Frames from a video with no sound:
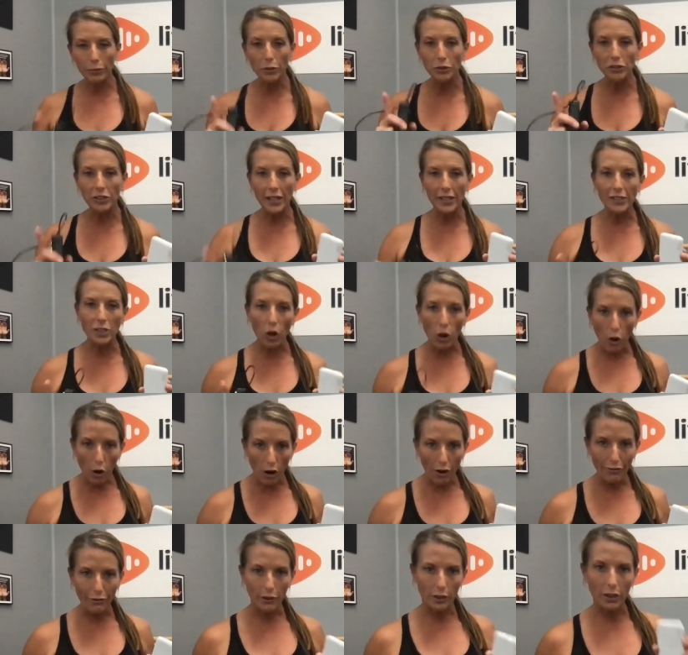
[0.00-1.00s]
Pro does
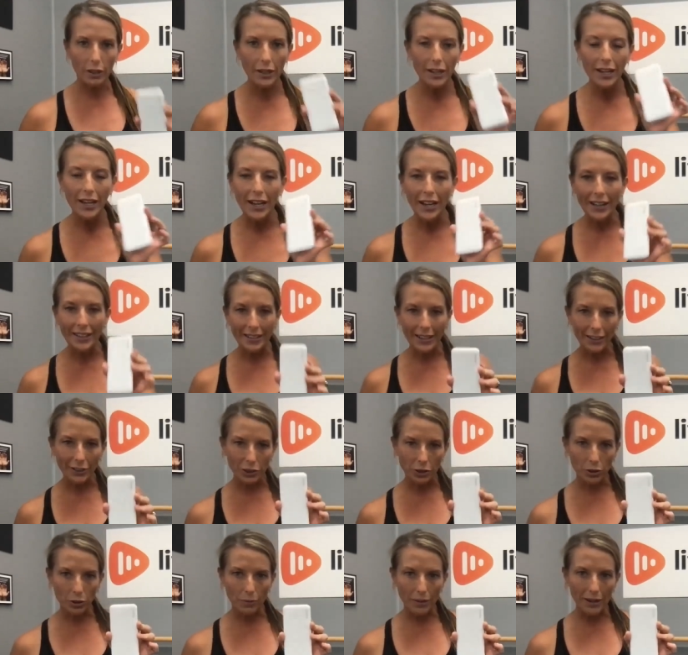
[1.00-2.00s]
offer an
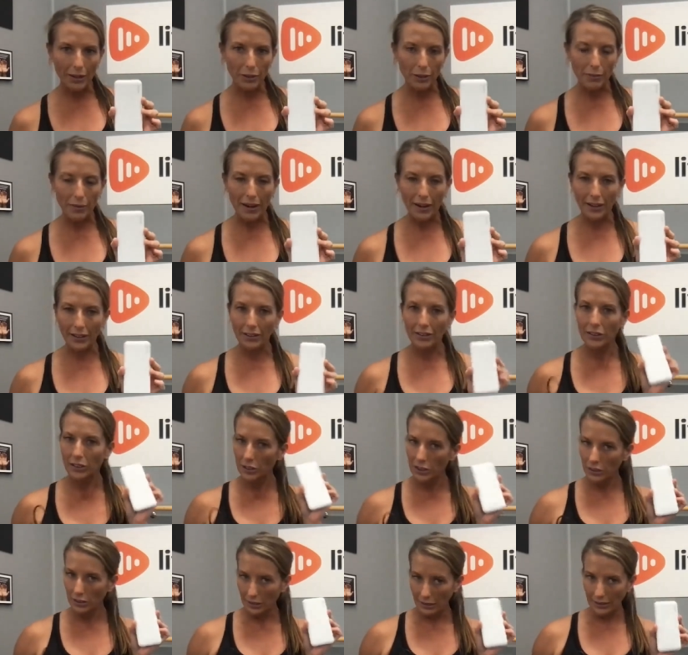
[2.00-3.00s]
external battery pack.
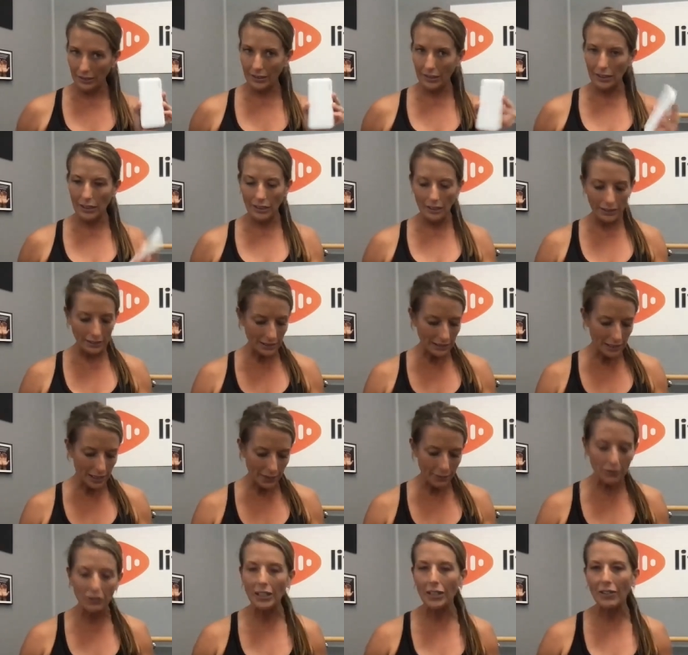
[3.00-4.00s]
And anytime
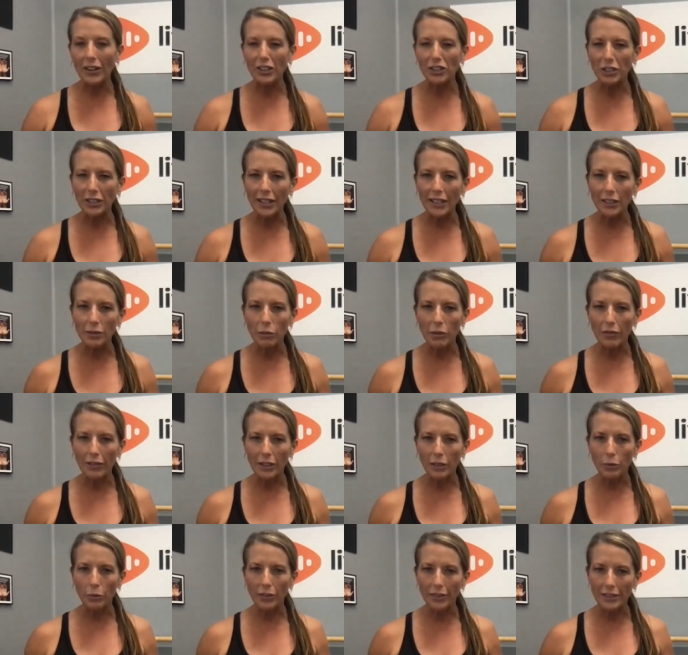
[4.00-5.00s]
that they've actually had them
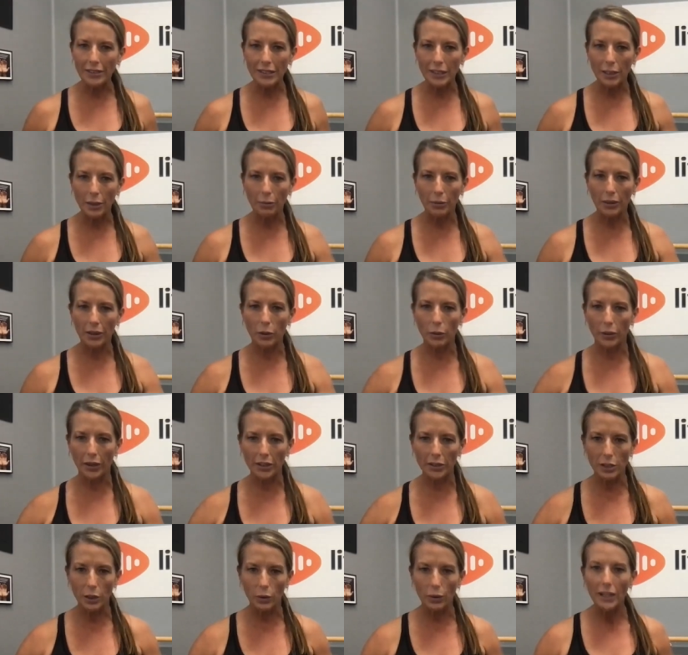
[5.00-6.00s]
available, they sell out pretty quick.
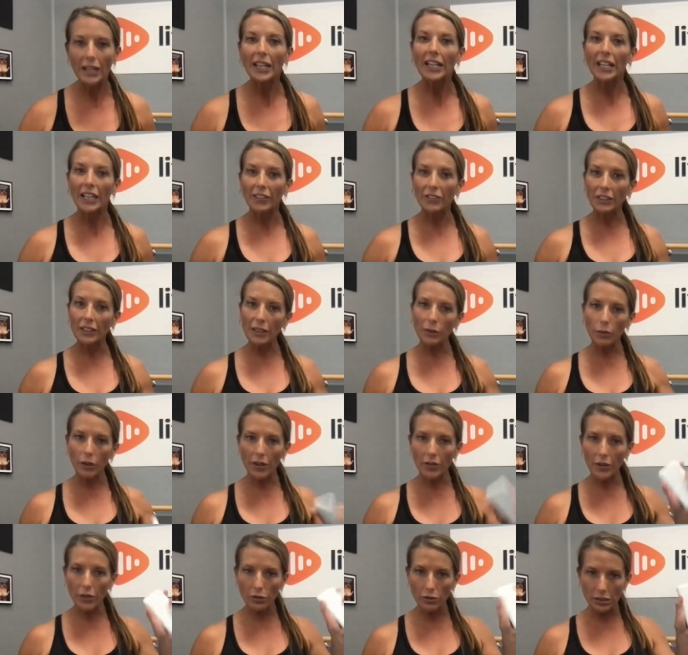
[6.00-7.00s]
So if you need one of
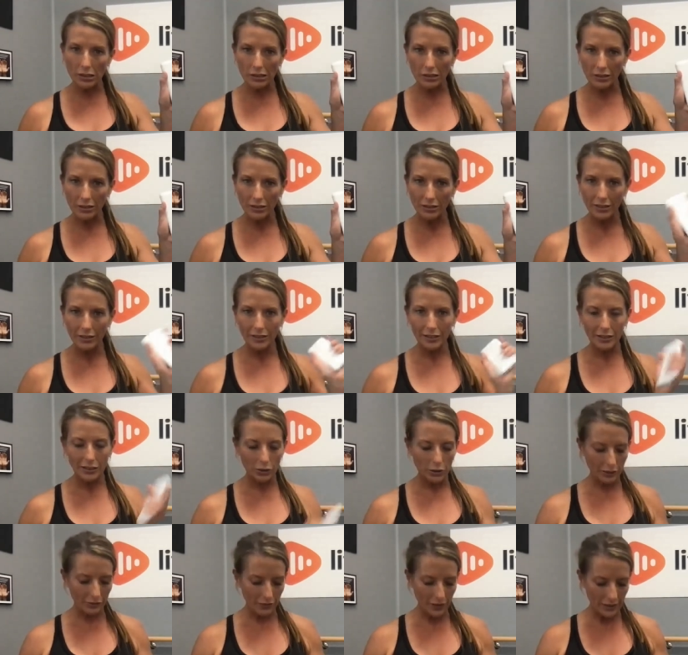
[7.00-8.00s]
those, you
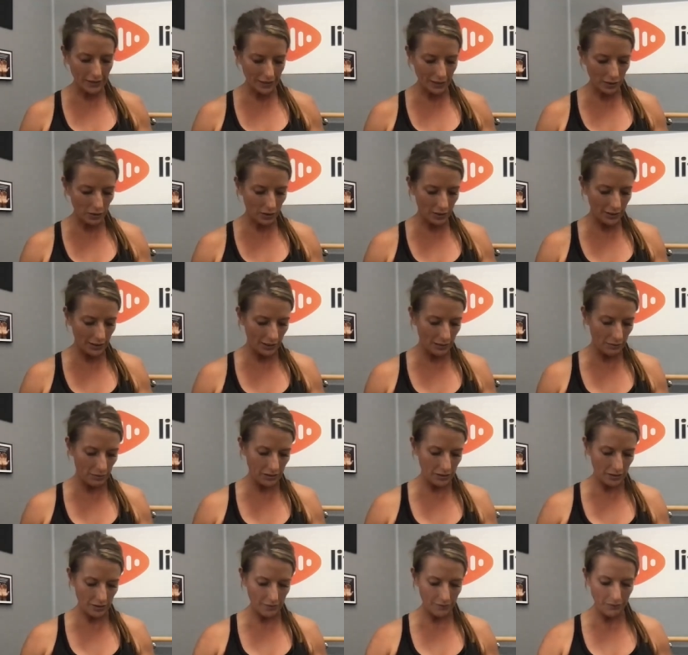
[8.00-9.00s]
can find that on
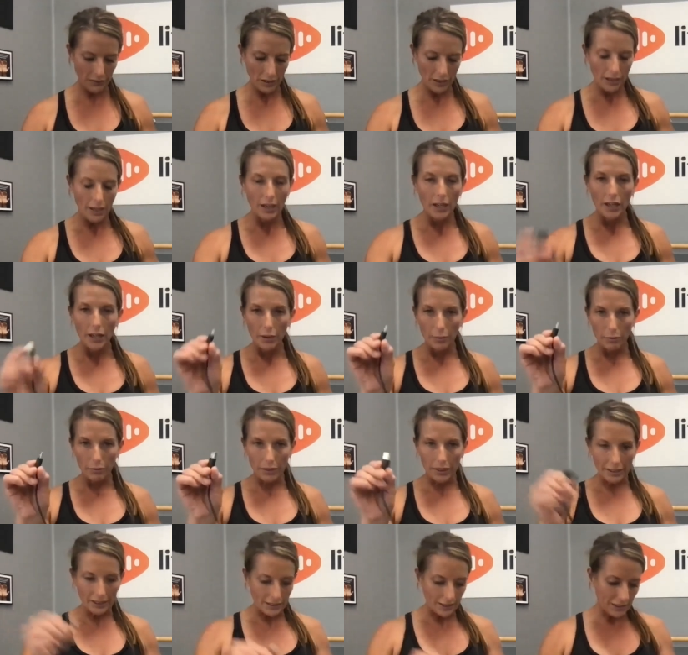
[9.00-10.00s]
Amazon.
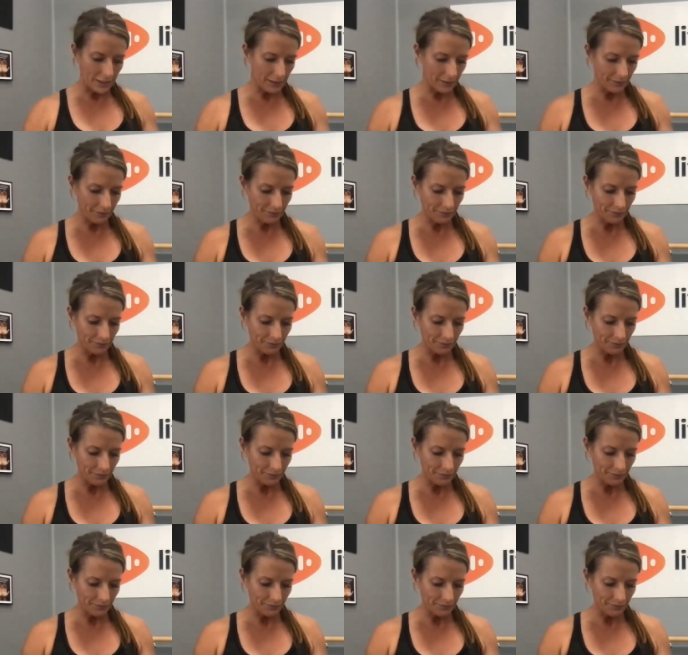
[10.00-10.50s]
Plug it in,